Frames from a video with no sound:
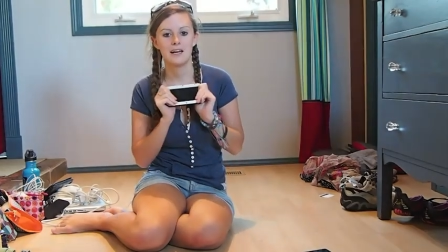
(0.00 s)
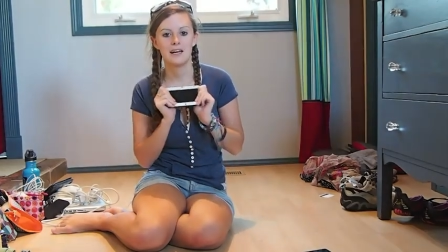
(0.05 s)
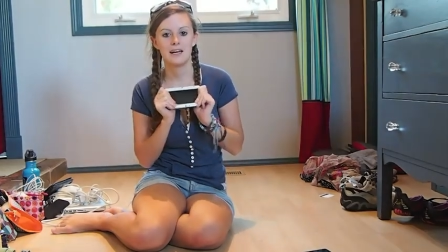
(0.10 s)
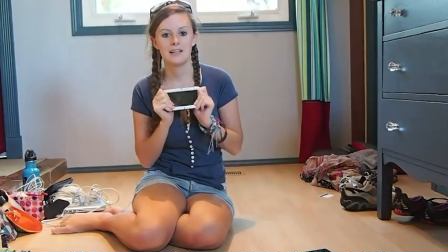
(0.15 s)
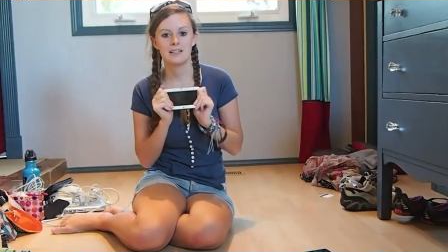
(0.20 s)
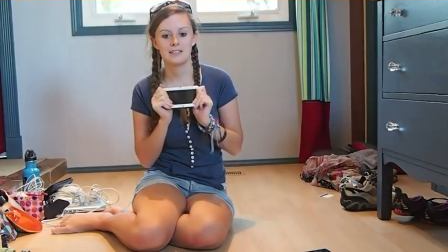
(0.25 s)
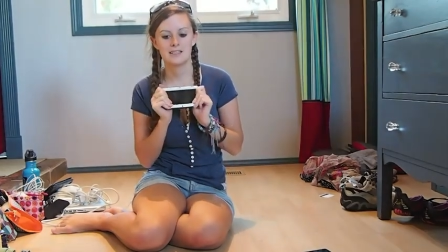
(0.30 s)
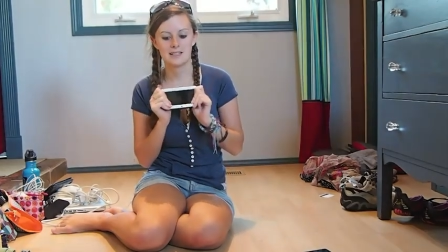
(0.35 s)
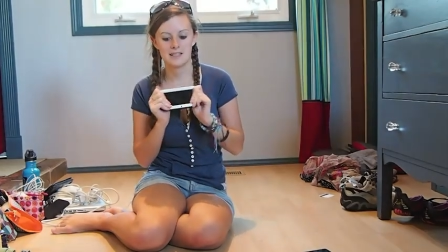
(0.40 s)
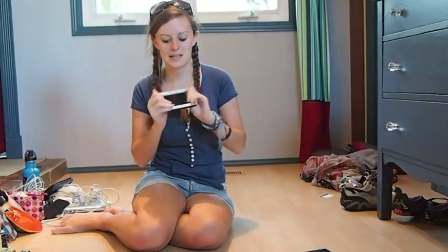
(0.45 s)

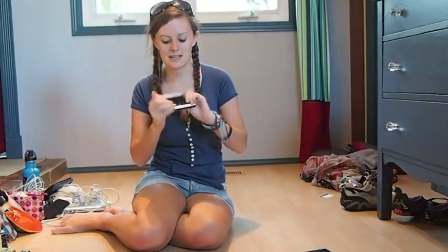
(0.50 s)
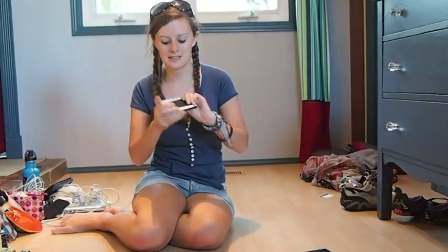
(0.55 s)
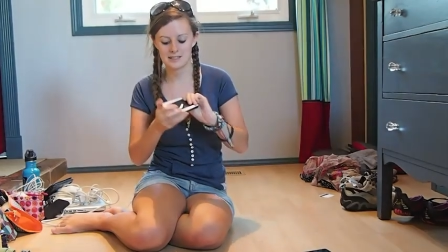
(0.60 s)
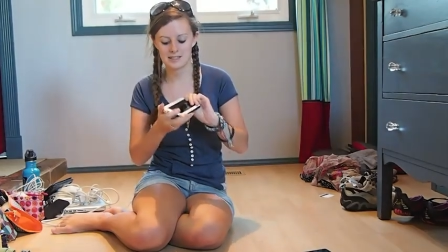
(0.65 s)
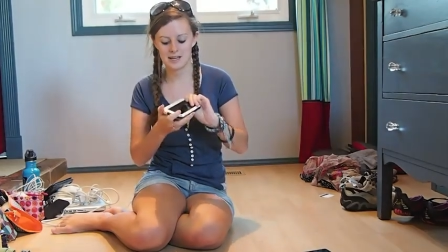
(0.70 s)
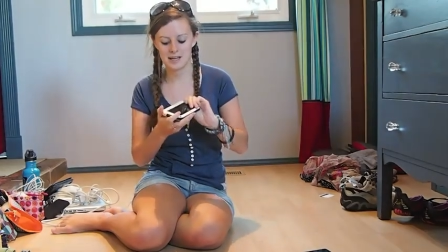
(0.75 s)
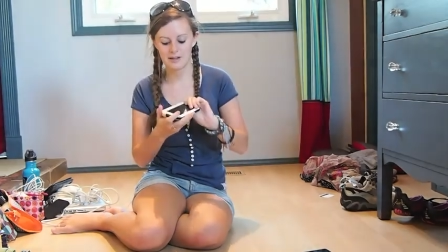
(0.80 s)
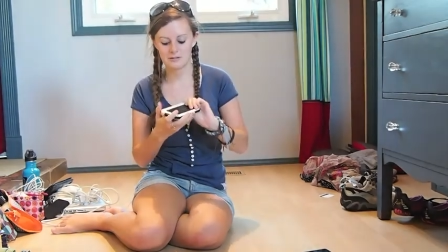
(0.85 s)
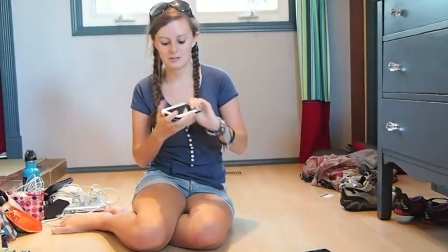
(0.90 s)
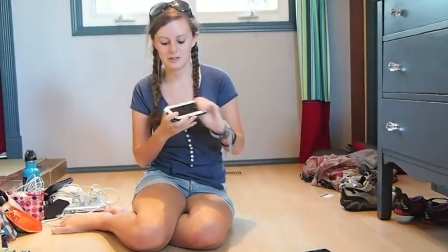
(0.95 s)
it stays
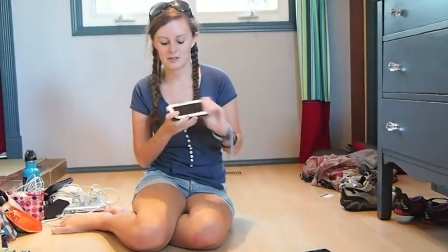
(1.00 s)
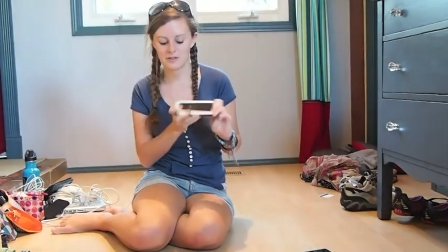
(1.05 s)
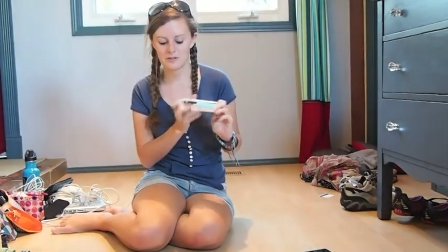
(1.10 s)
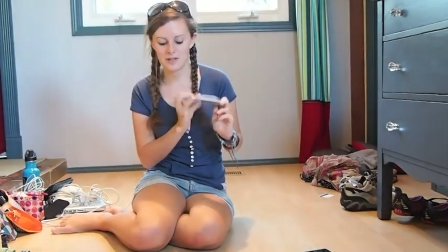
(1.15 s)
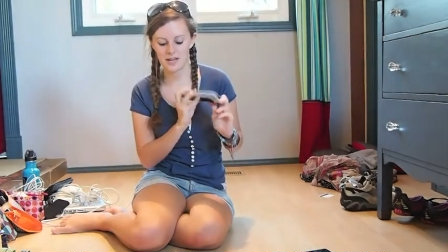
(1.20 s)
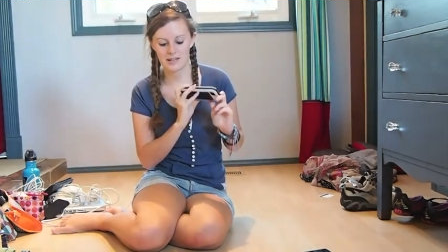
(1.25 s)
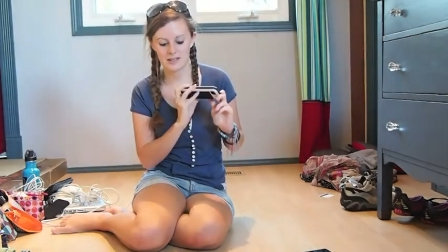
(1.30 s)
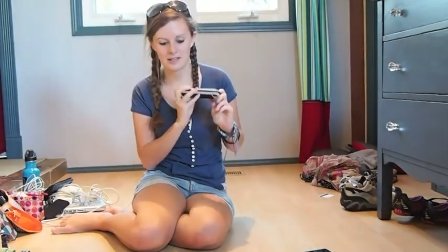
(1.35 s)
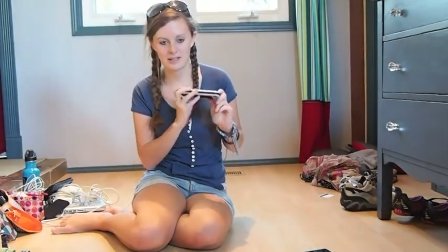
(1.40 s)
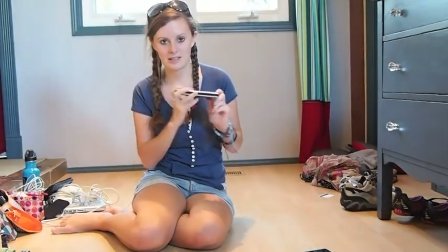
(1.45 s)
safe, so
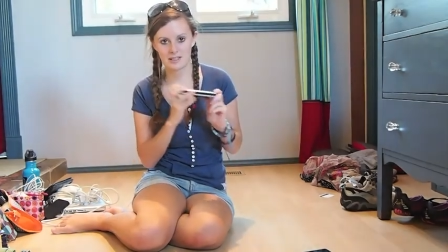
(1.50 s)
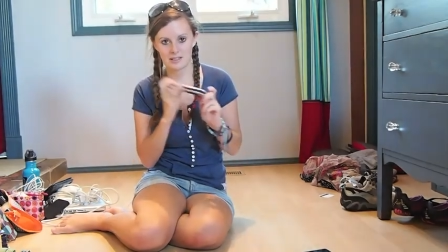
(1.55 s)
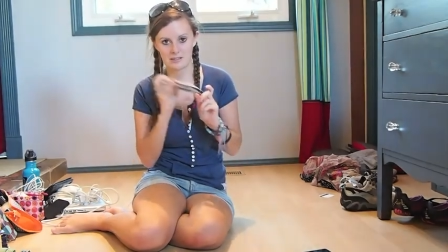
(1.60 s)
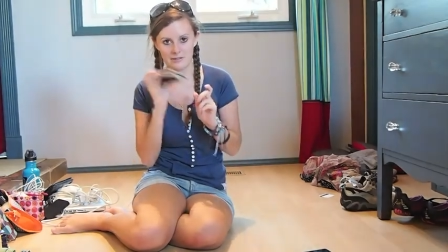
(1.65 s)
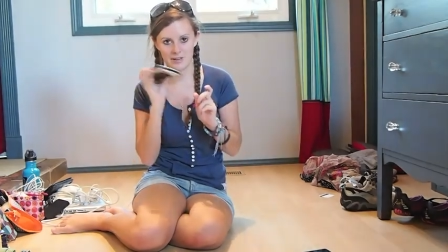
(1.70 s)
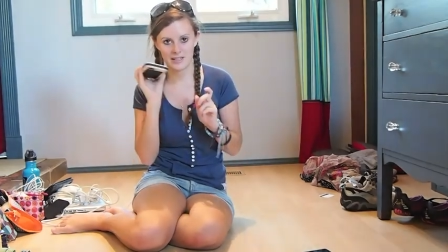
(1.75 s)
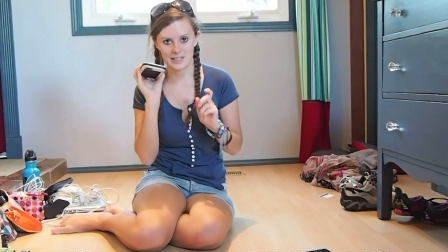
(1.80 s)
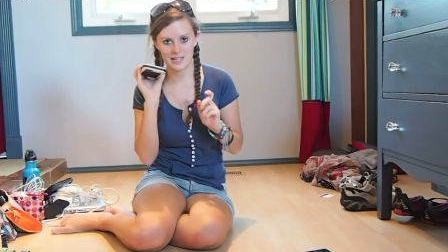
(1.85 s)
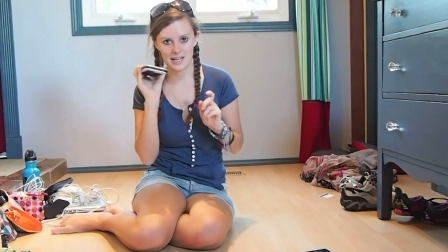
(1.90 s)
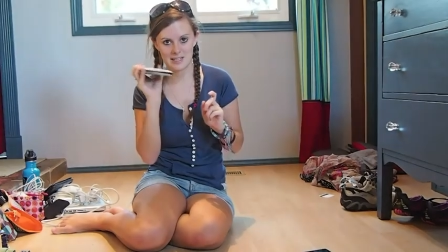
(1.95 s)
that is
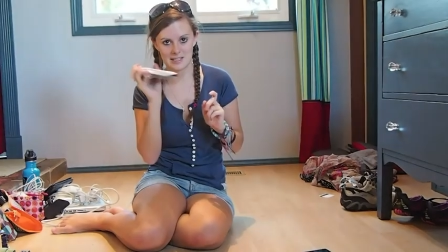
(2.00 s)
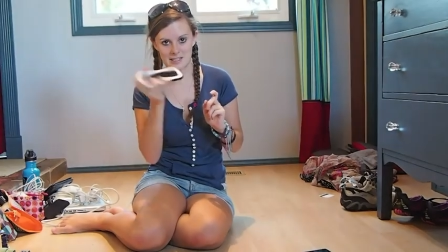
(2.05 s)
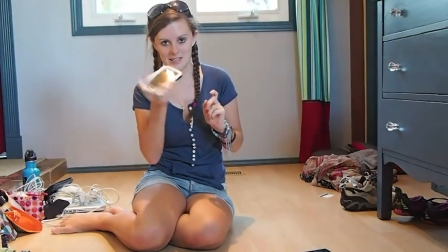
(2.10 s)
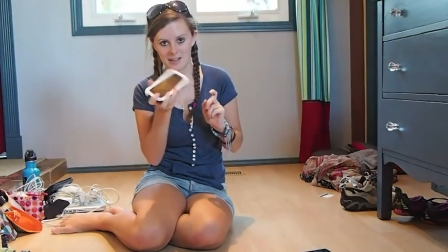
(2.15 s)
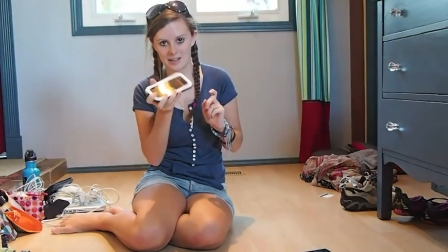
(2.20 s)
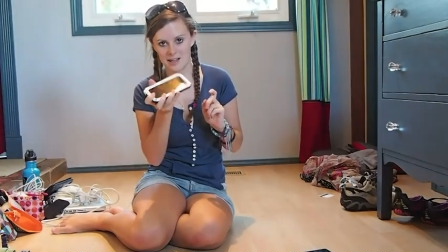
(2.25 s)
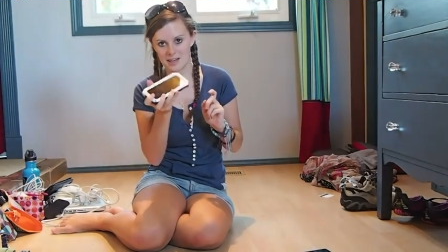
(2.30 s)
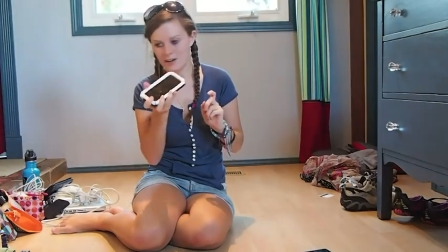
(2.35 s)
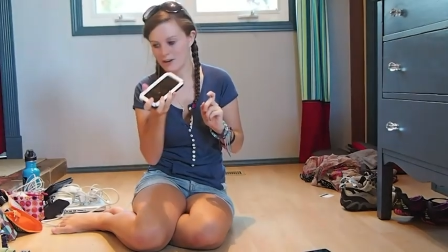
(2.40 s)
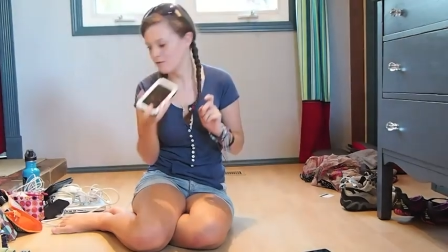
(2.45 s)

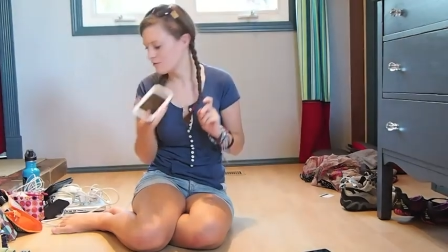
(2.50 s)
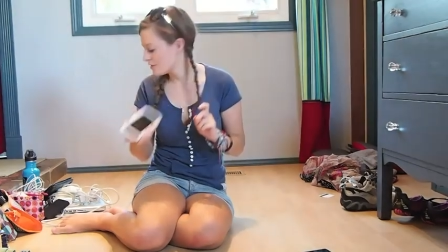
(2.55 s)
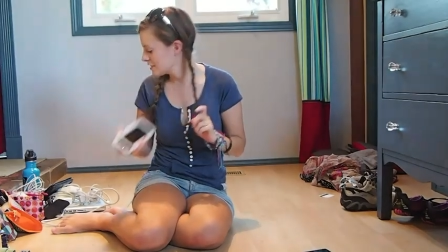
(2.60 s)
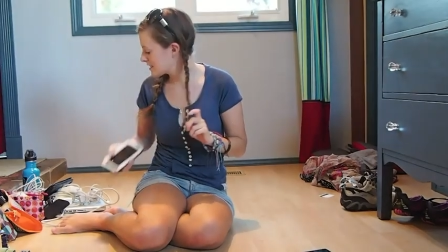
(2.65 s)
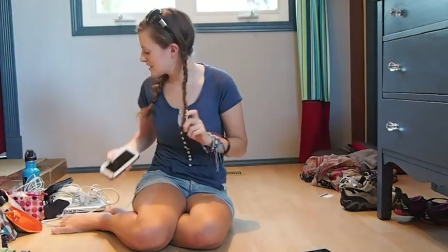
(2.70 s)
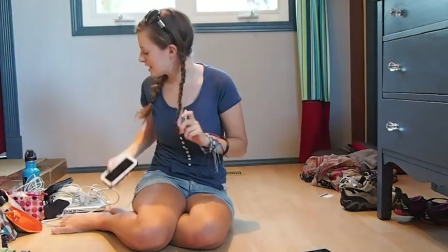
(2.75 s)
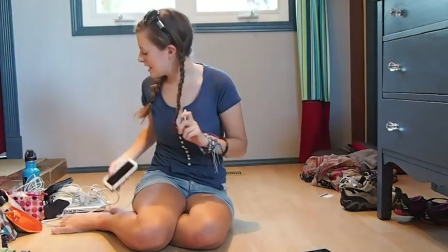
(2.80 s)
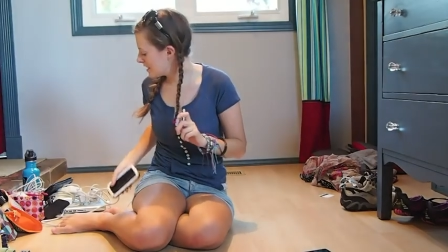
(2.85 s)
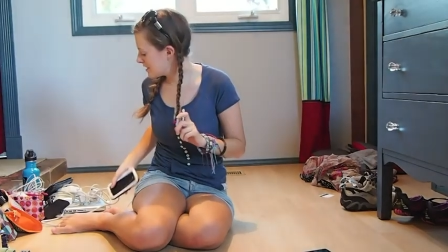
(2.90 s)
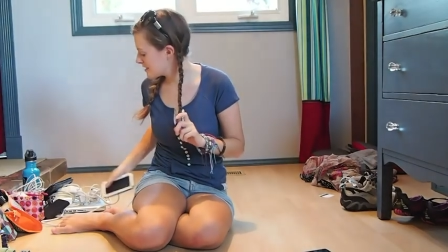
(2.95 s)
fantastic. I love this
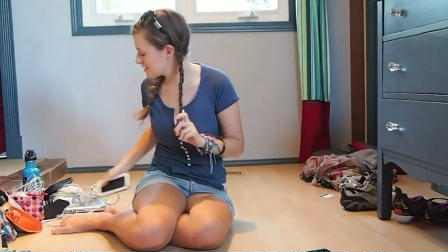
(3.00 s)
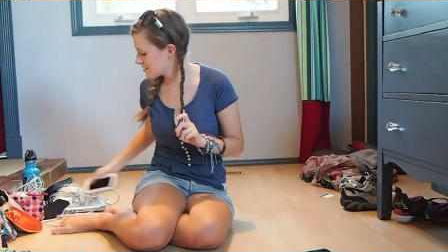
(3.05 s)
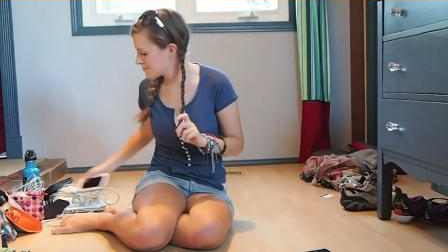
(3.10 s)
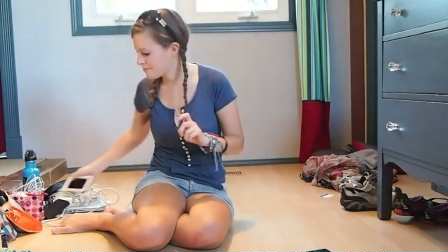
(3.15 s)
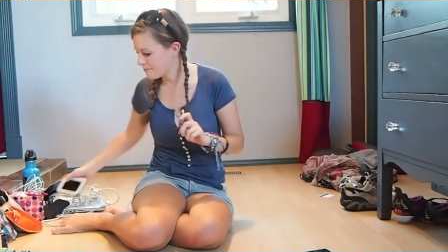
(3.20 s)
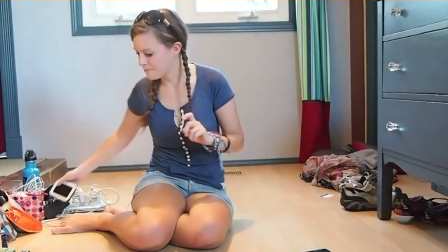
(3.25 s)
case.